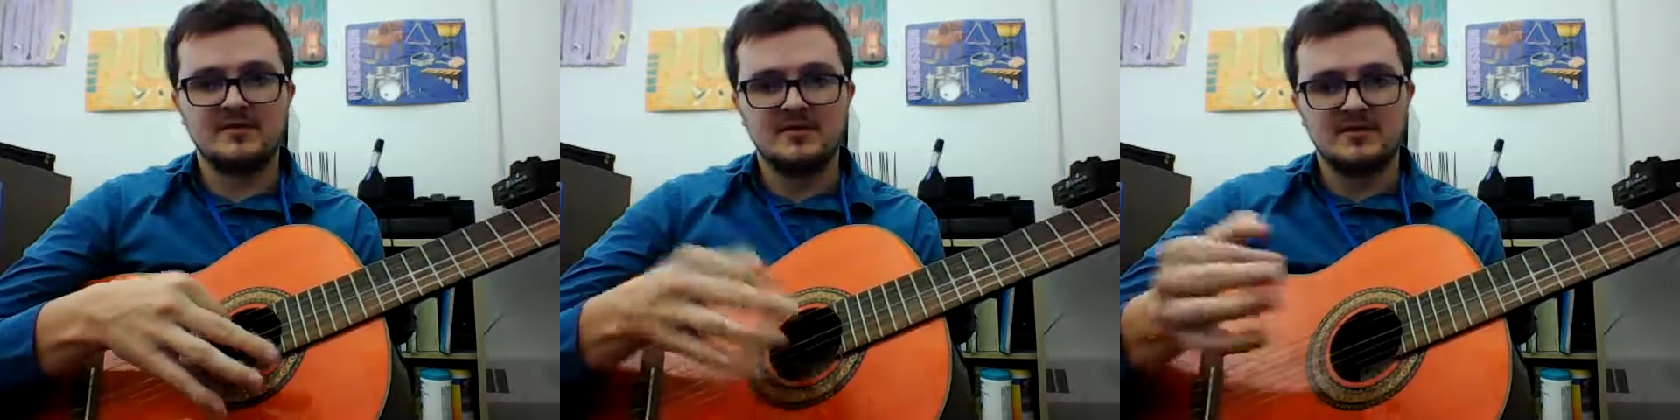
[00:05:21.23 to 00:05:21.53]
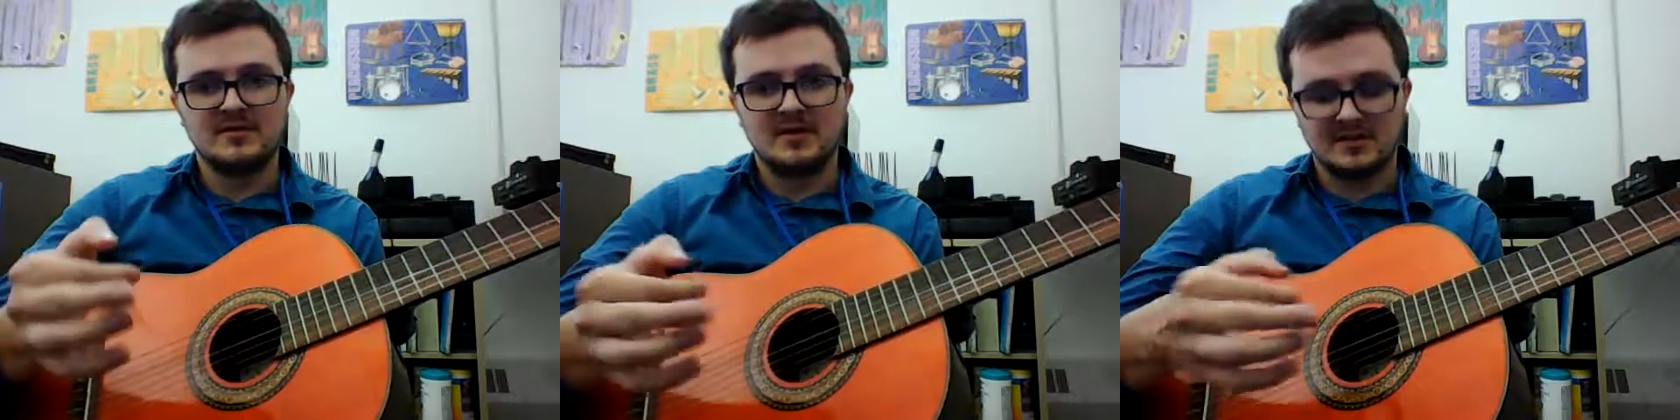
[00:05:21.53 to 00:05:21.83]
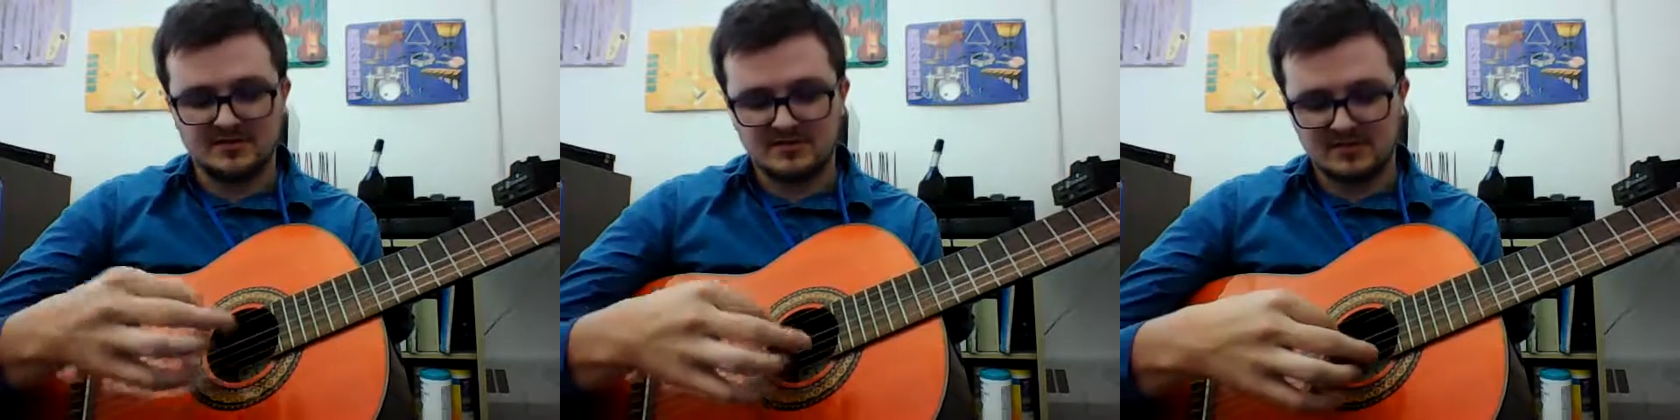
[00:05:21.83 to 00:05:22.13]
and
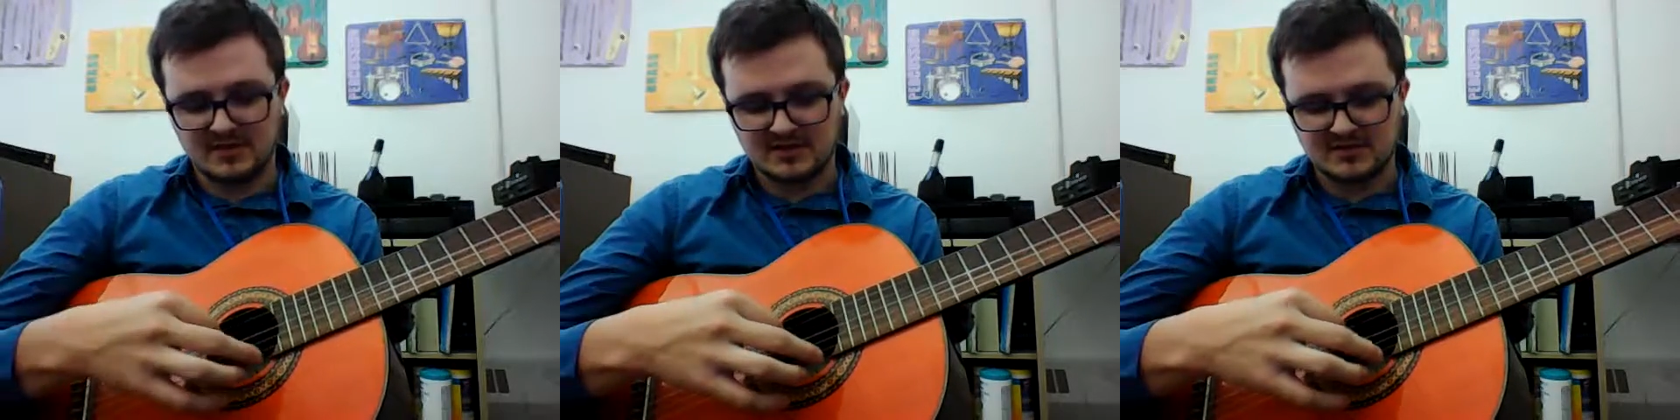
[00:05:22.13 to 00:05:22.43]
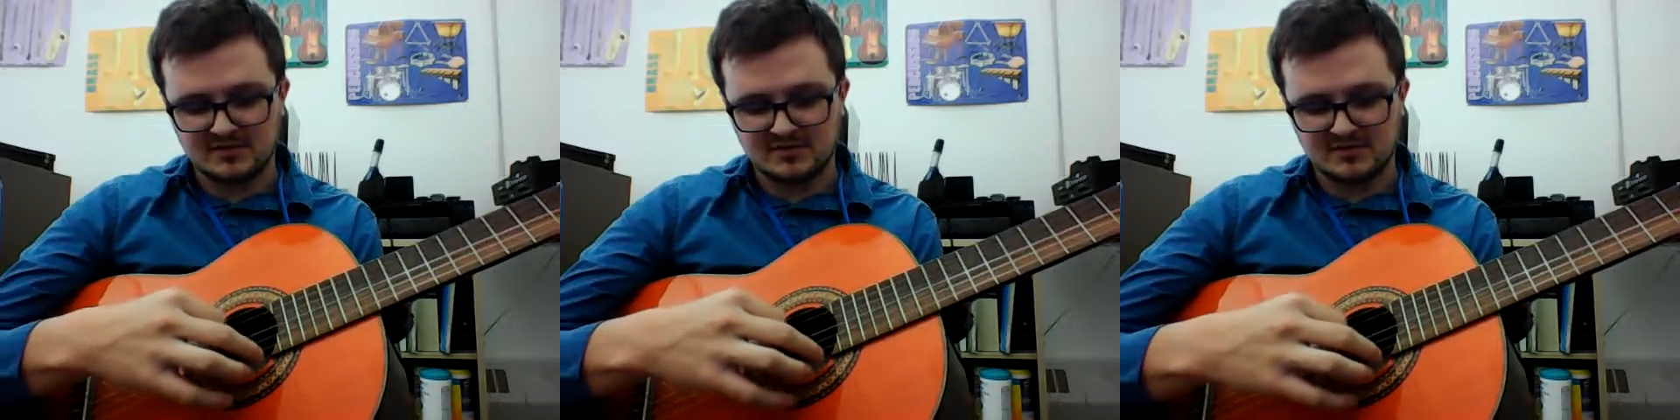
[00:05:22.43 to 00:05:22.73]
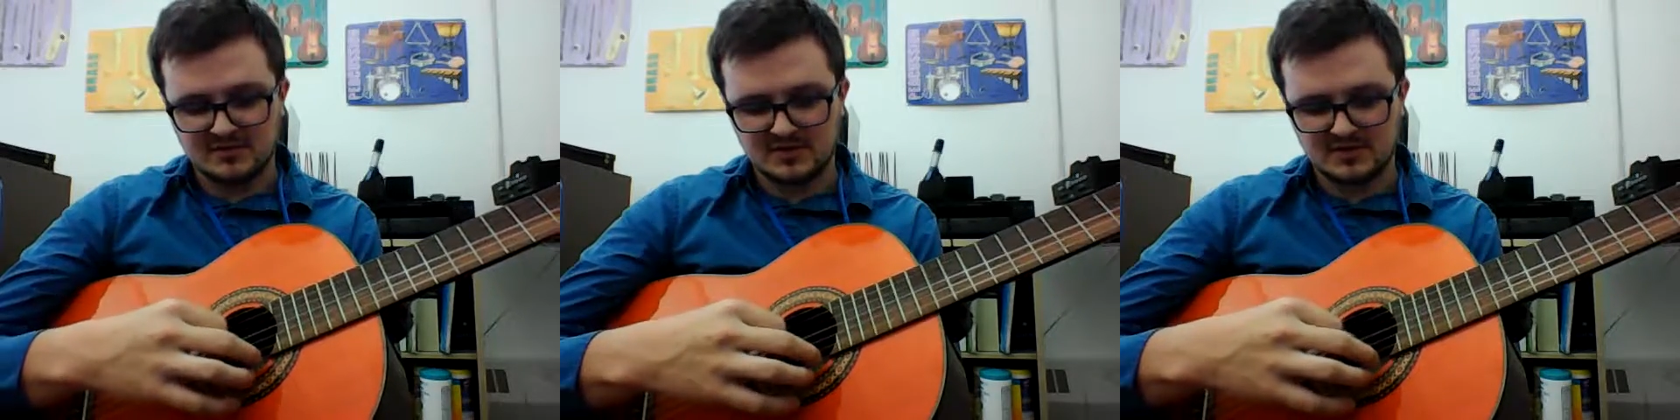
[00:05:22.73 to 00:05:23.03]
they'll do the next
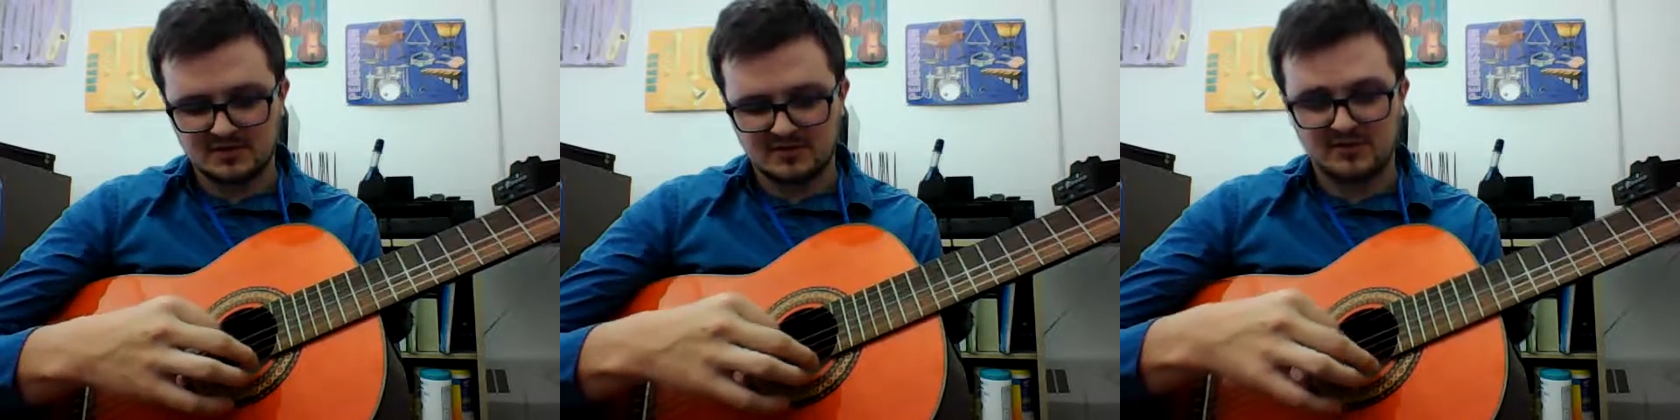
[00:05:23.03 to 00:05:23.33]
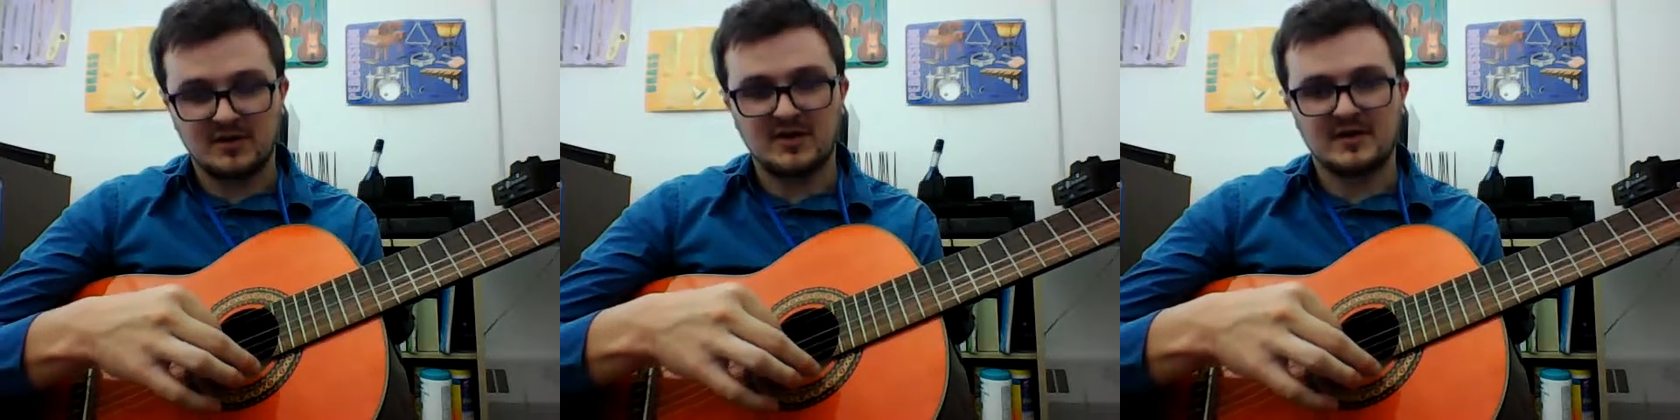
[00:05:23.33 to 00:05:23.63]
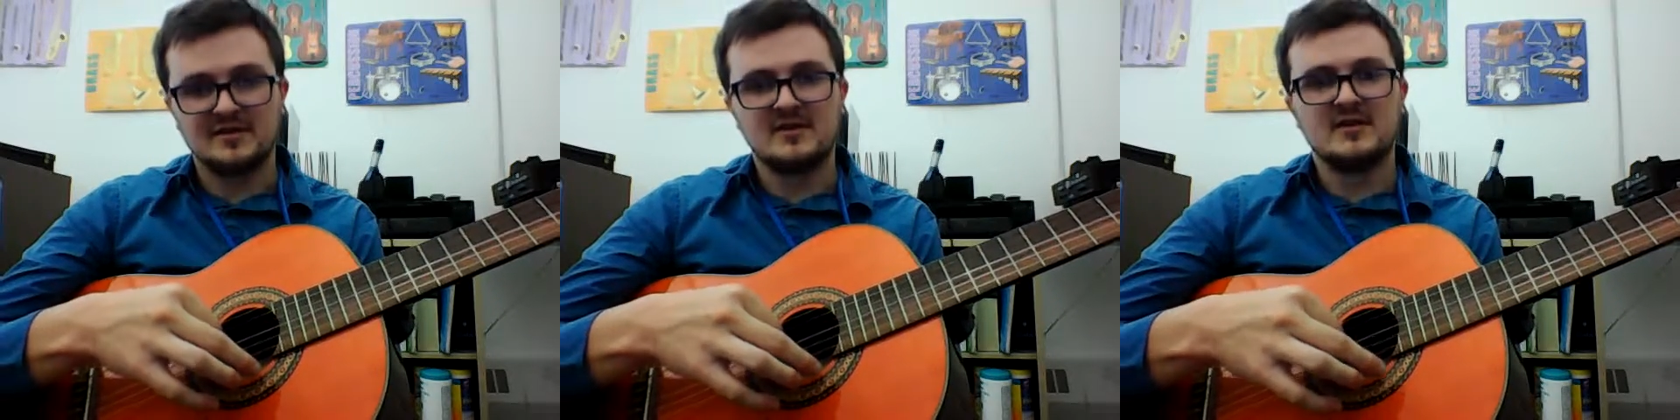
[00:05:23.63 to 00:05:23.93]
two, and then they'll go
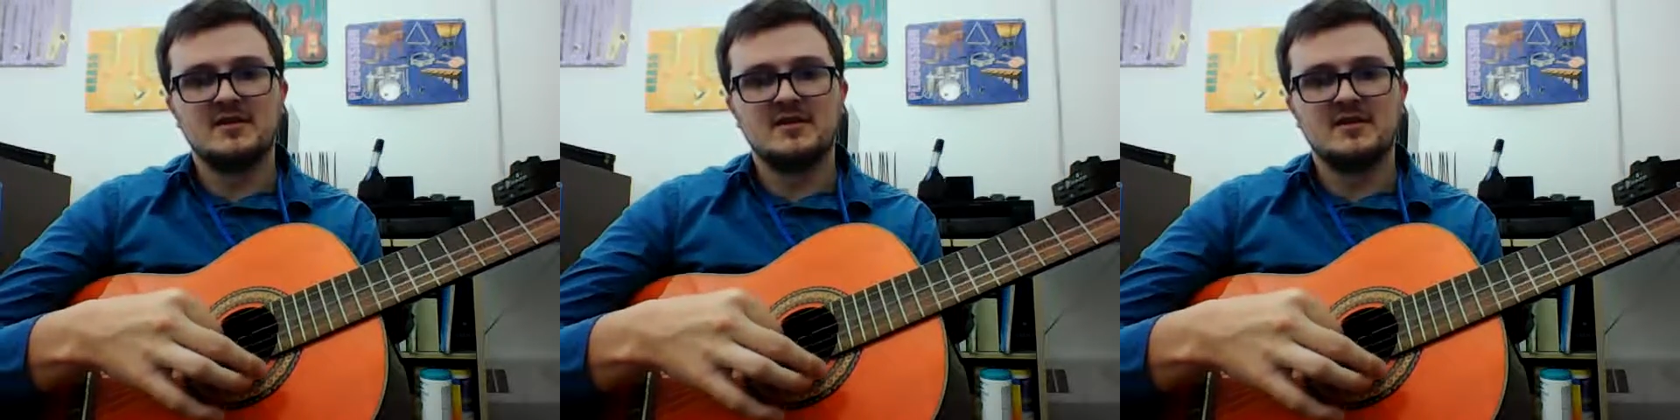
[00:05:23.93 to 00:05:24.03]
on